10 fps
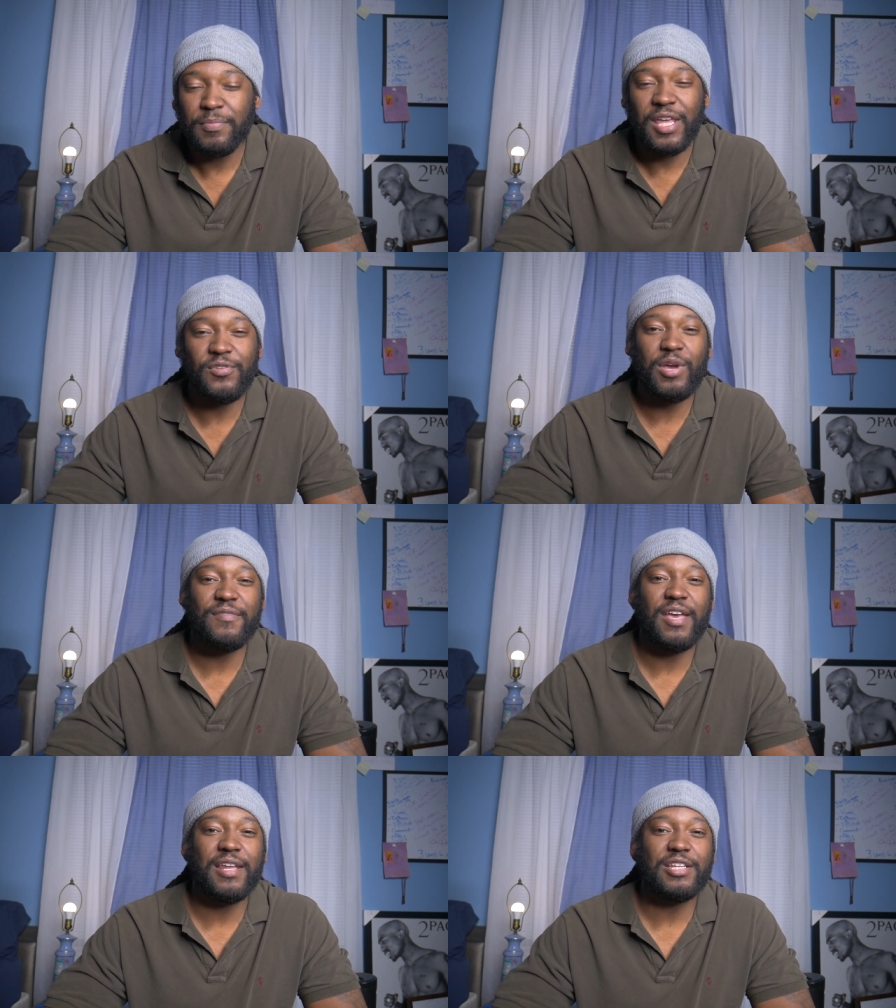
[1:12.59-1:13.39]
If you
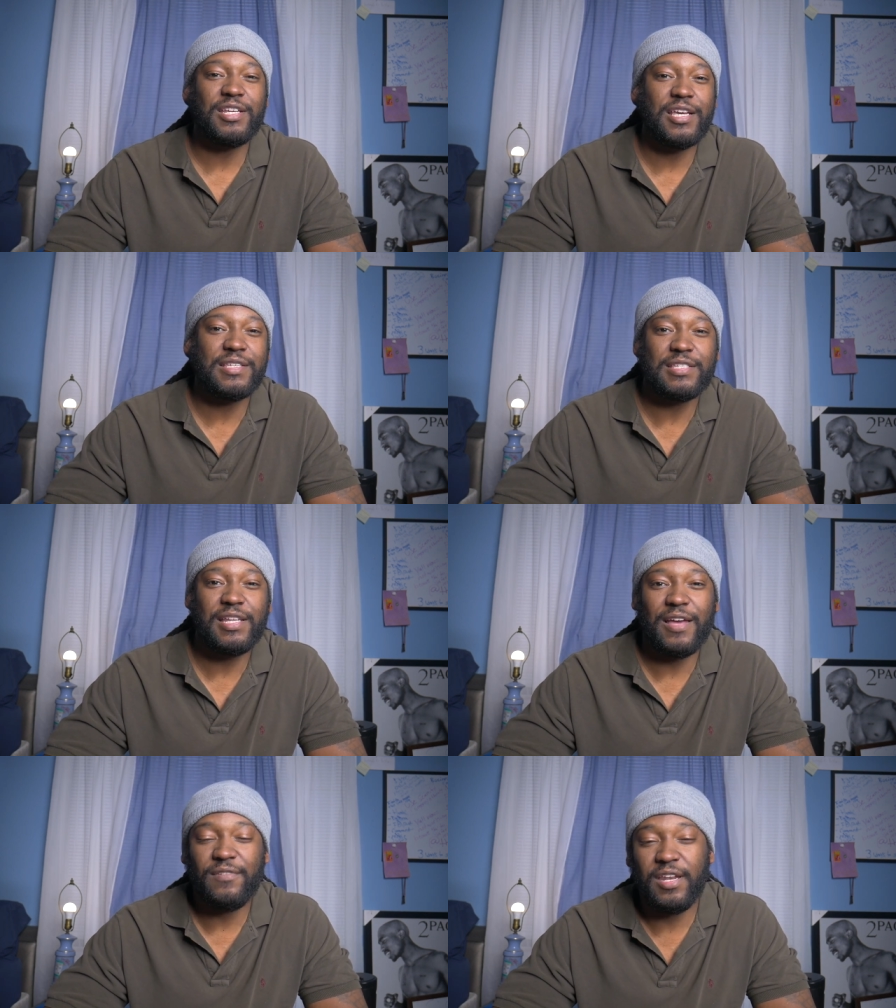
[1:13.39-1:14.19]
haven't had a chance to see
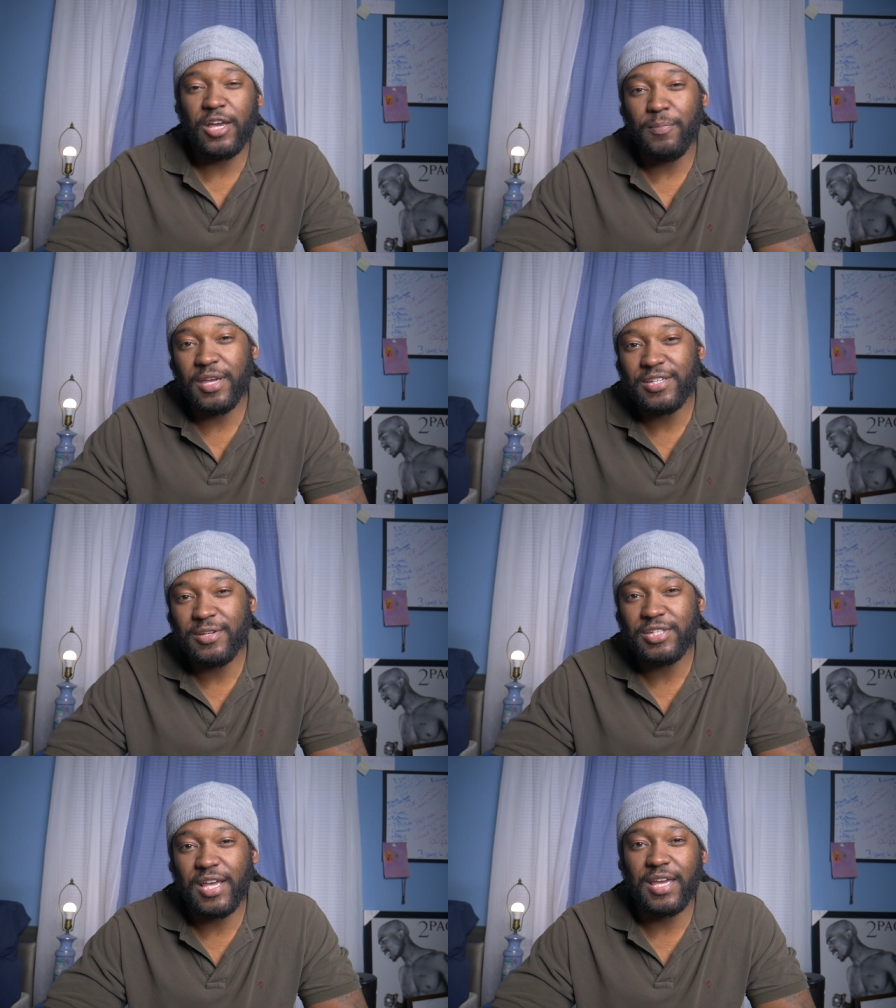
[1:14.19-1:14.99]
that video, make sure
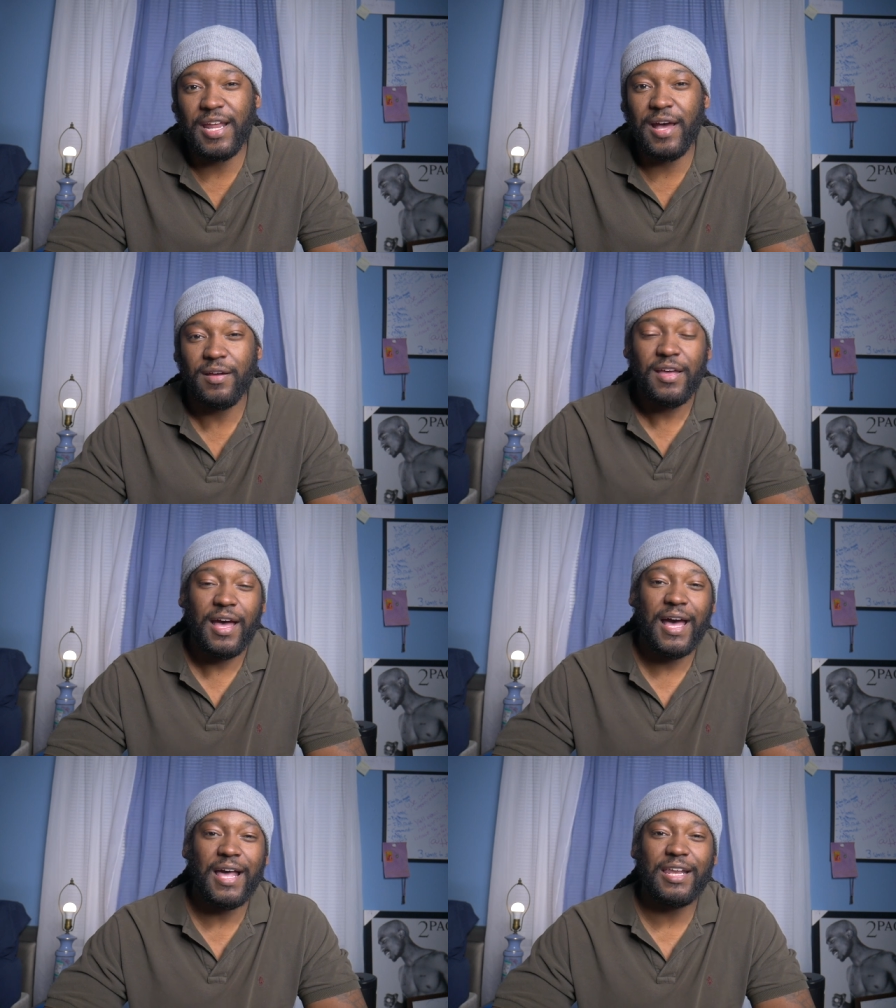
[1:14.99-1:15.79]
you check it out.
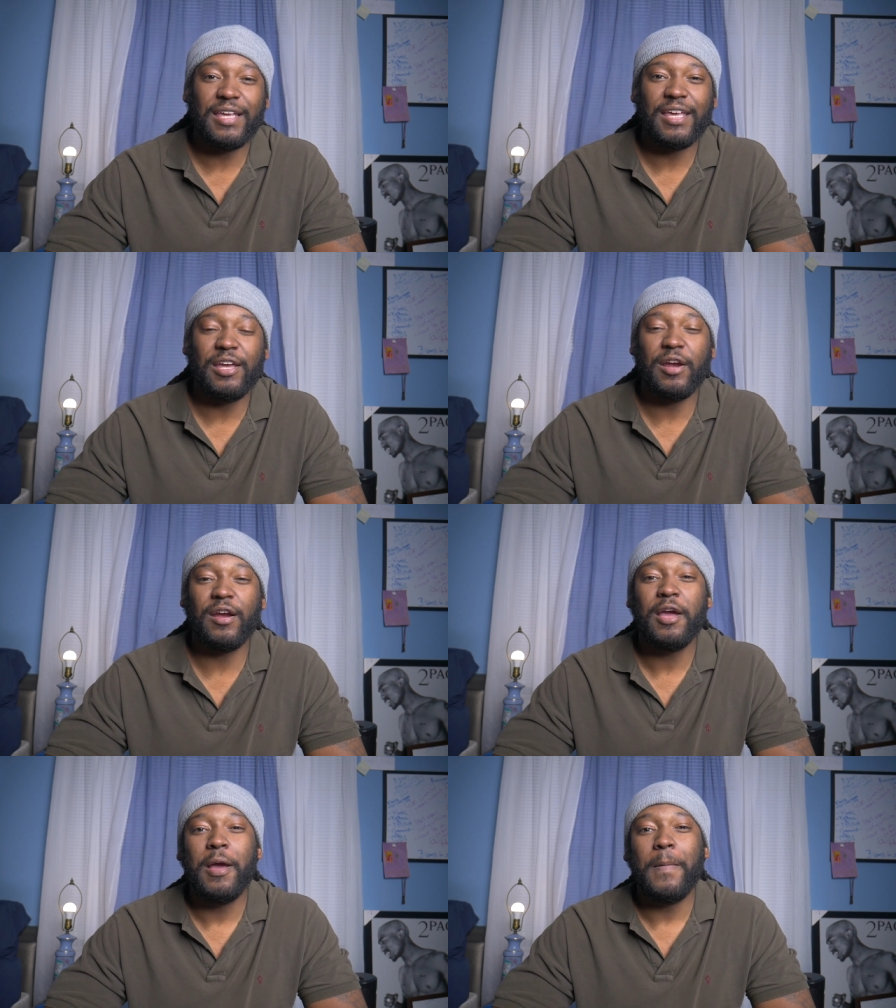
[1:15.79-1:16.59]
I'll link it
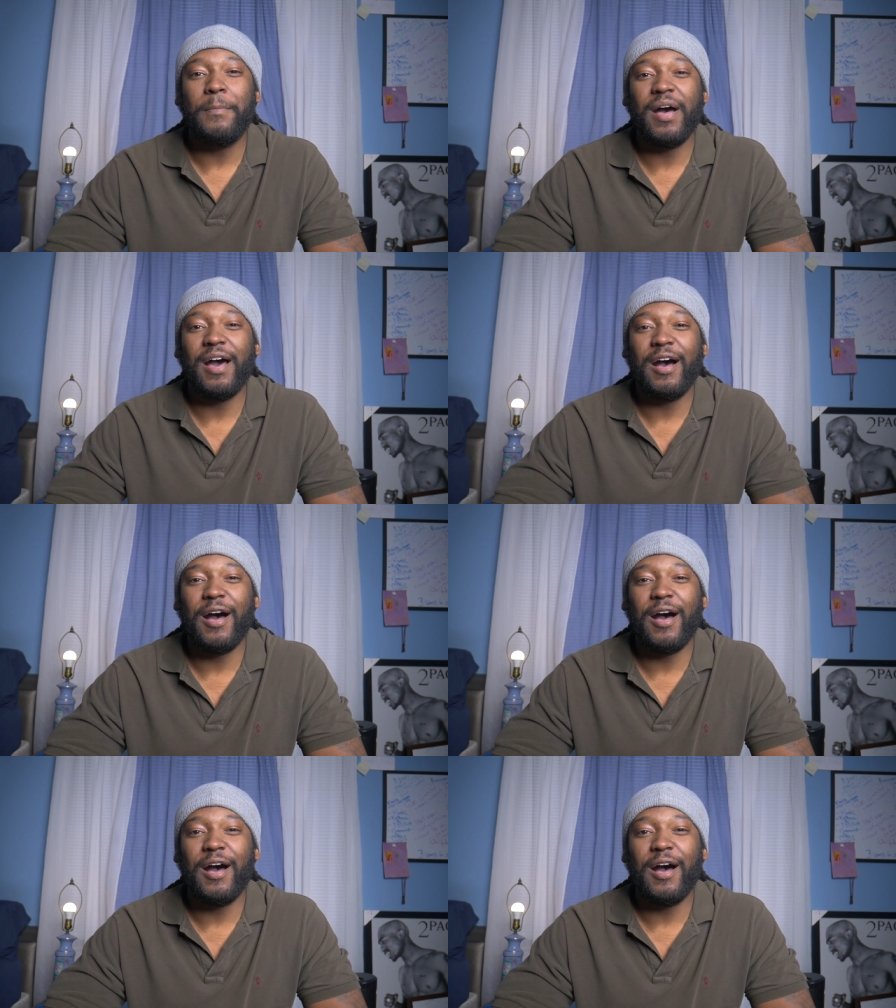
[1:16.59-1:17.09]
here. But